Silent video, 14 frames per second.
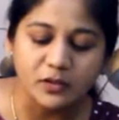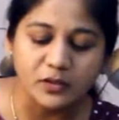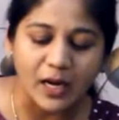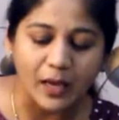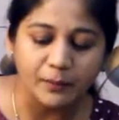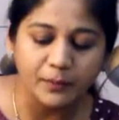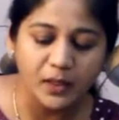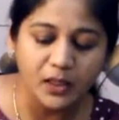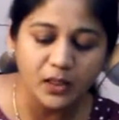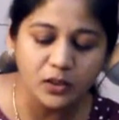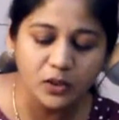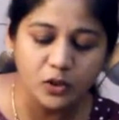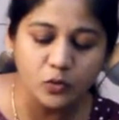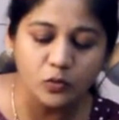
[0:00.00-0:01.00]

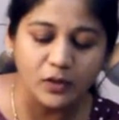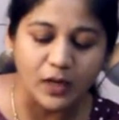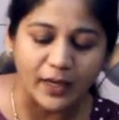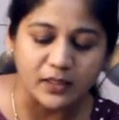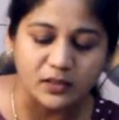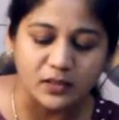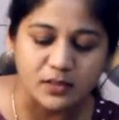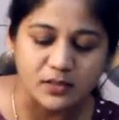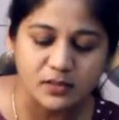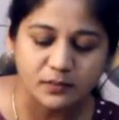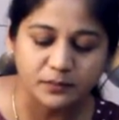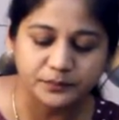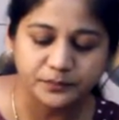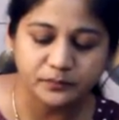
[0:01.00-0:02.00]

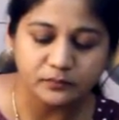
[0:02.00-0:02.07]
trabeculitis.